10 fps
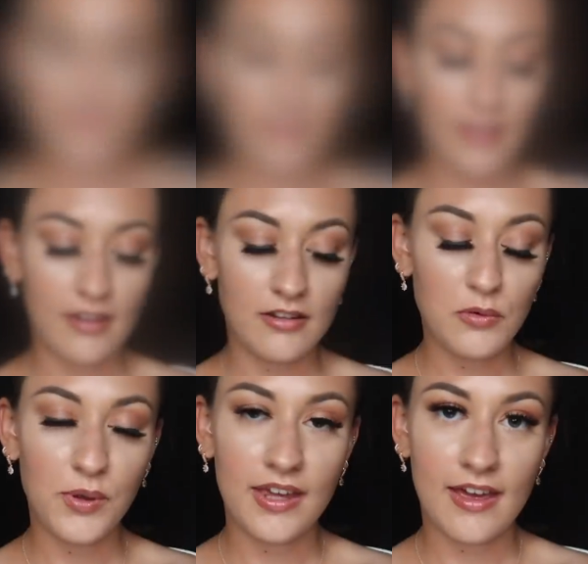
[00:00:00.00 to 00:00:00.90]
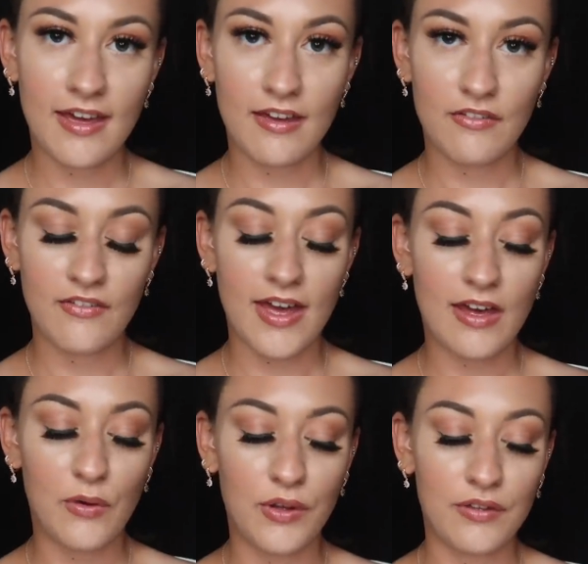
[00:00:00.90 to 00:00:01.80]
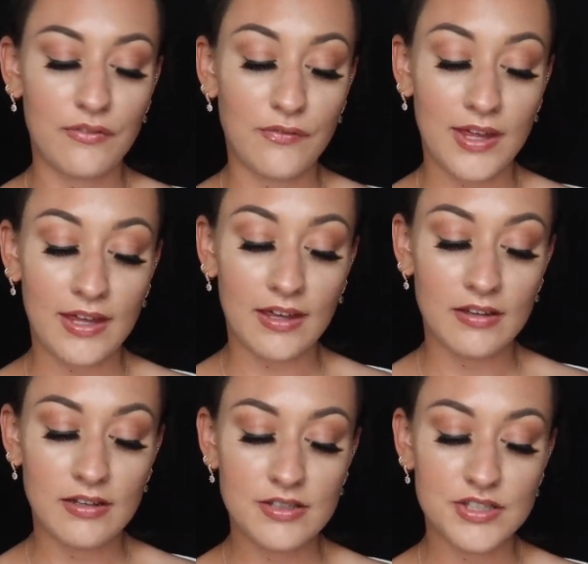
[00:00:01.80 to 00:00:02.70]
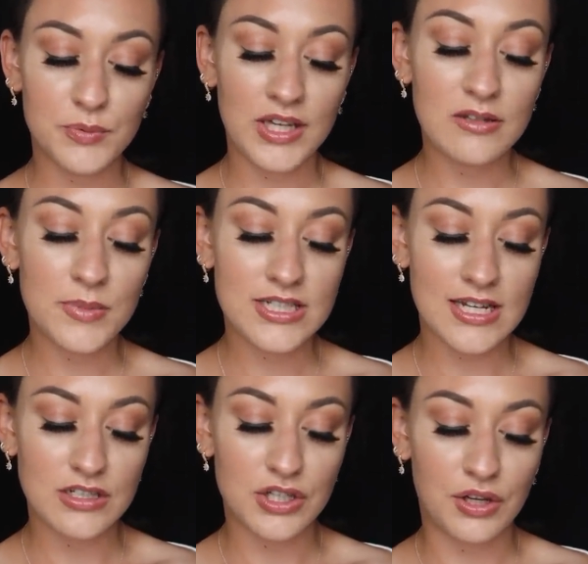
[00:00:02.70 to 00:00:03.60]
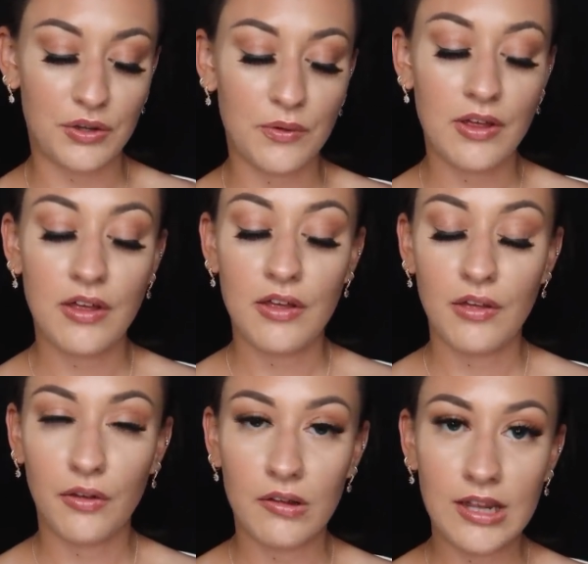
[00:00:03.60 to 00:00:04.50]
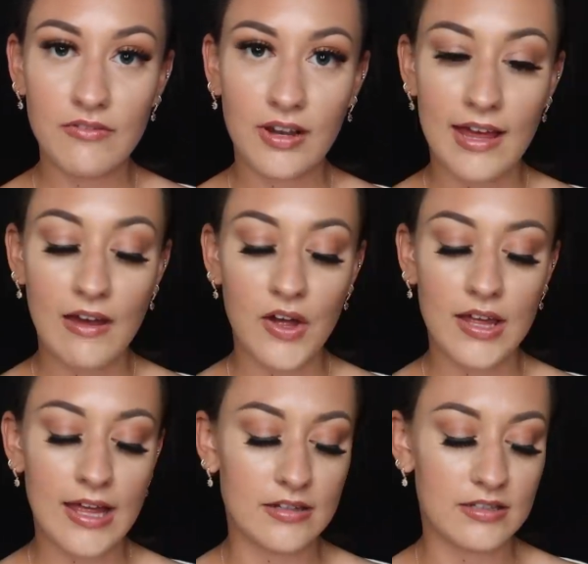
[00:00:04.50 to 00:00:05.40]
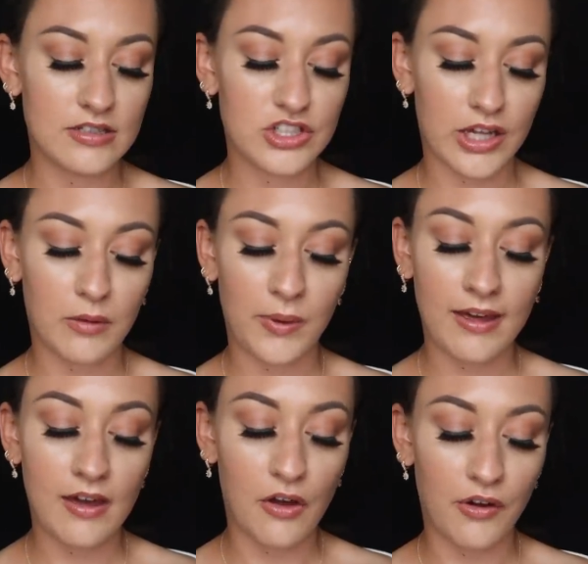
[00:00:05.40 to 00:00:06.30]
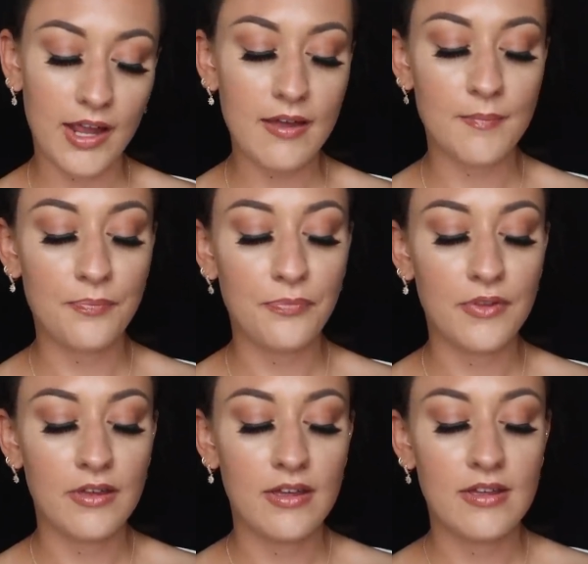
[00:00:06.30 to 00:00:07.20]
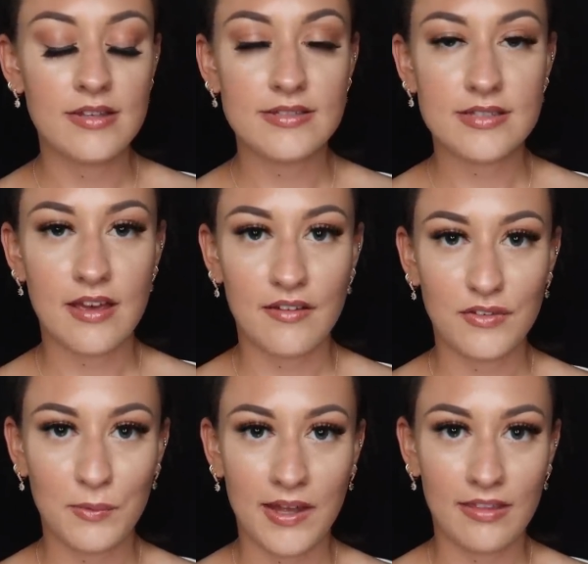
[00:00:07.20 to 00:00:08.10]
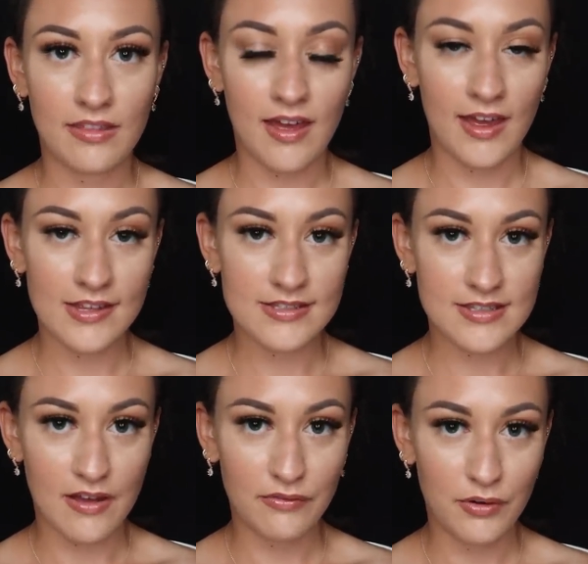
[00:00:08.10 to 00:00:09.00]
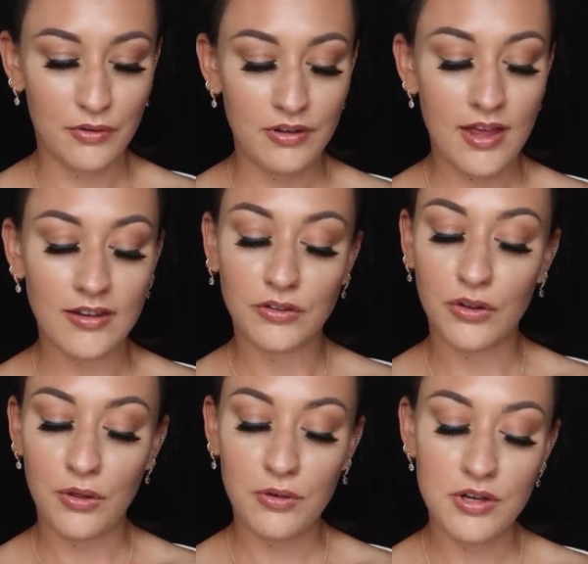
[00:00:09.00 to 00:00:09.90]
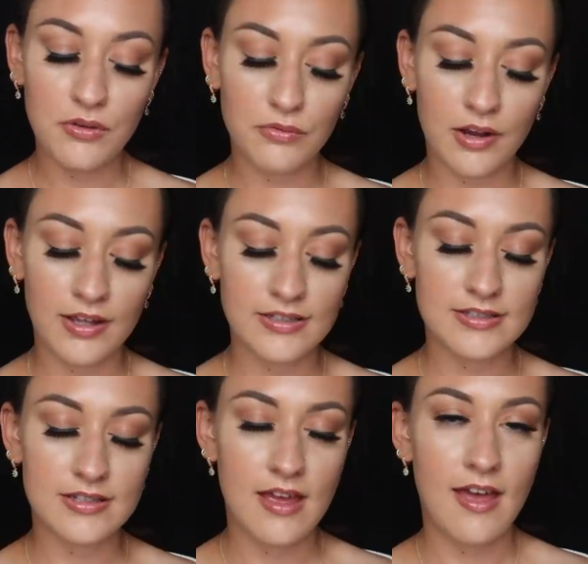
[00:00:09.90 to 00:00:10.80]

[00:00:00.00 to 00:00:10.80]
Then we have our vegan sweet potato, cauliflower and chickpea curry, served with a saffron and coconut rice